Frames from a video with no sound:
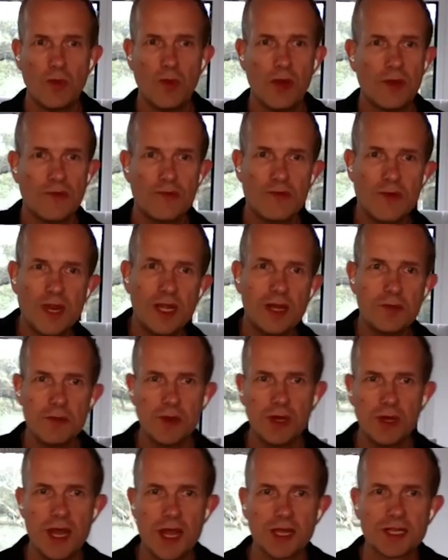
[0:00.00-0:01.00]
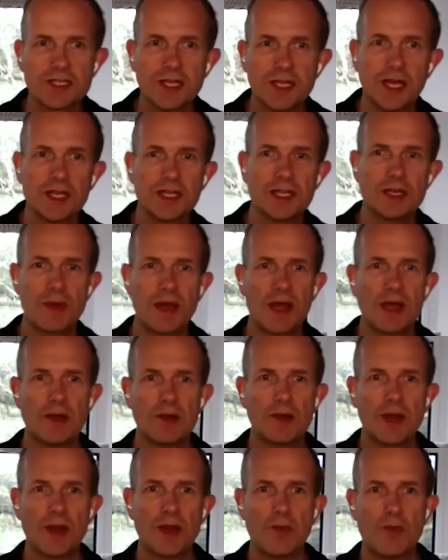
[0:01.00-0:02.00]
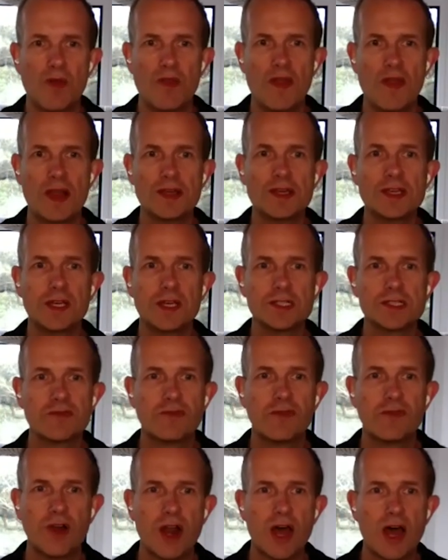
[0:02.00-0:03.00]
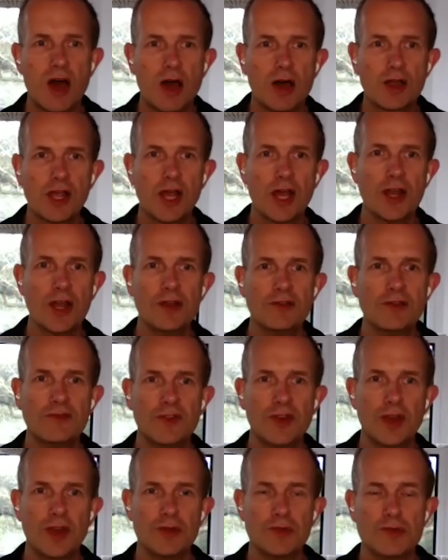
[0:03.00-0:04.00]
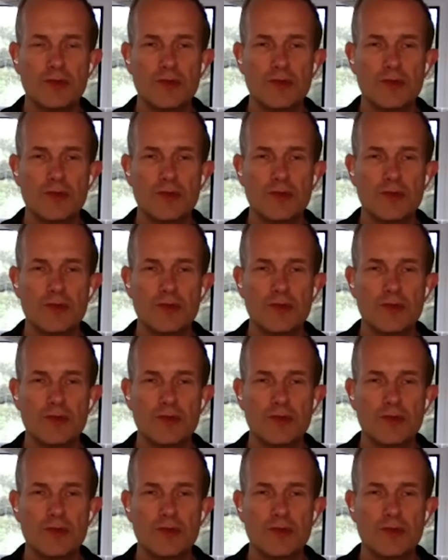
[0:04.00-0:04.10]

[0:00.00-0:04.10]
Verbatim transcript: we're, we're really, really excited about, you know, what that does for our kind of,